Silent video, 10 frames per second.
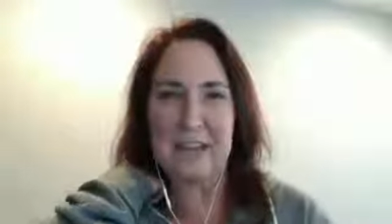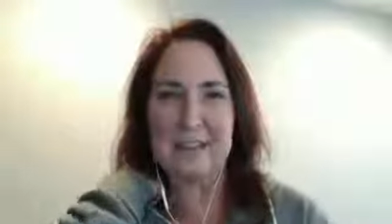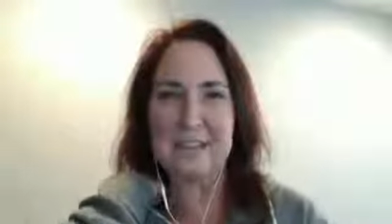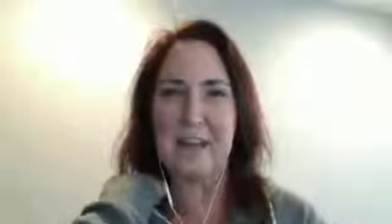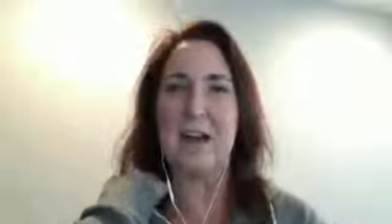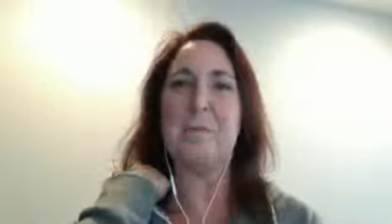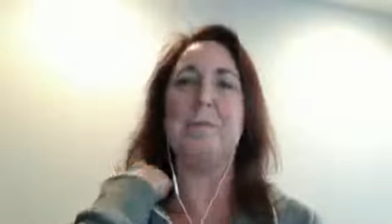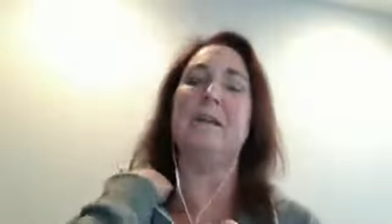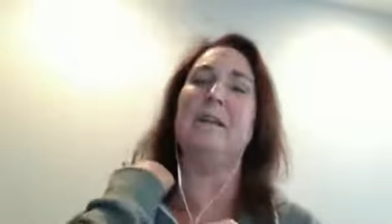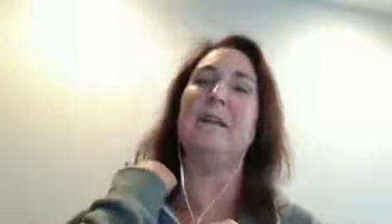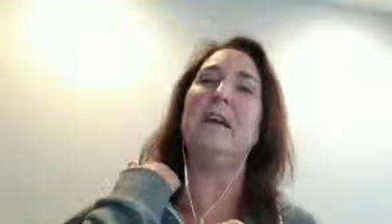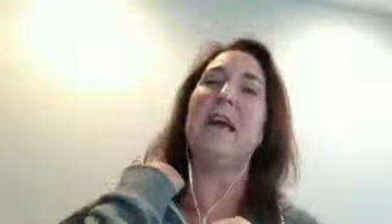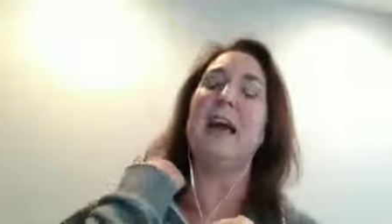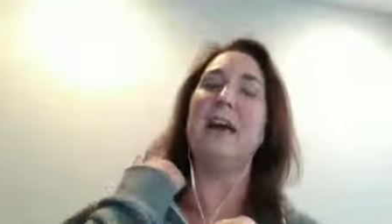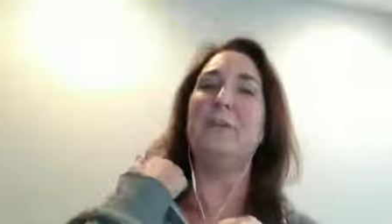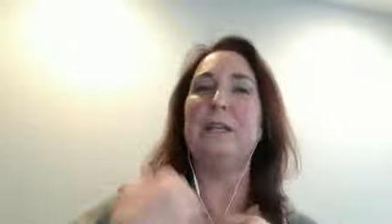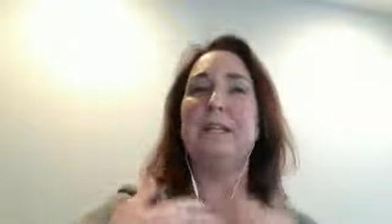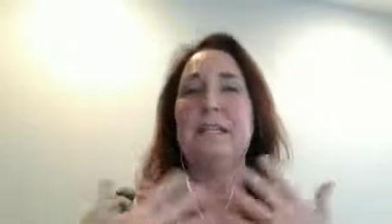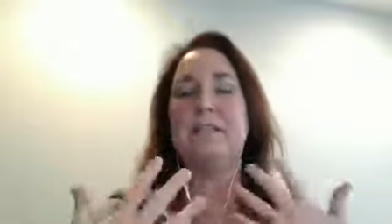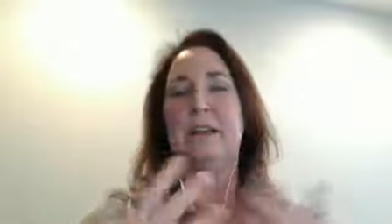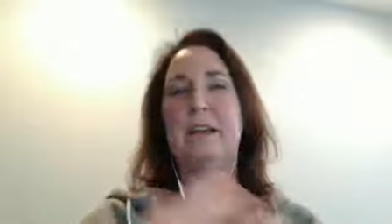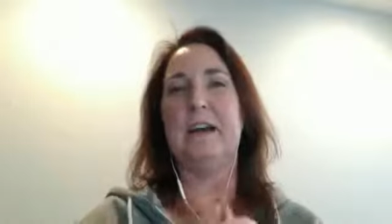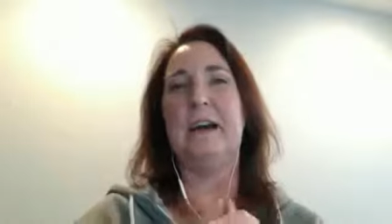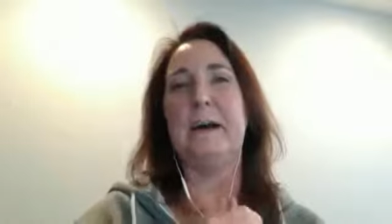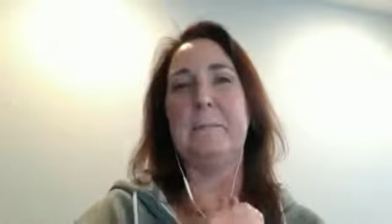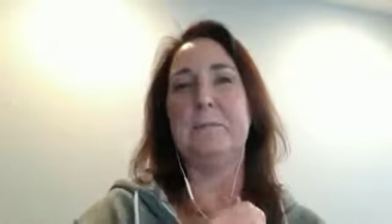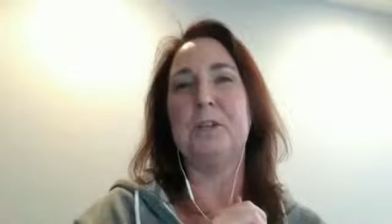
ends up and and we need to um,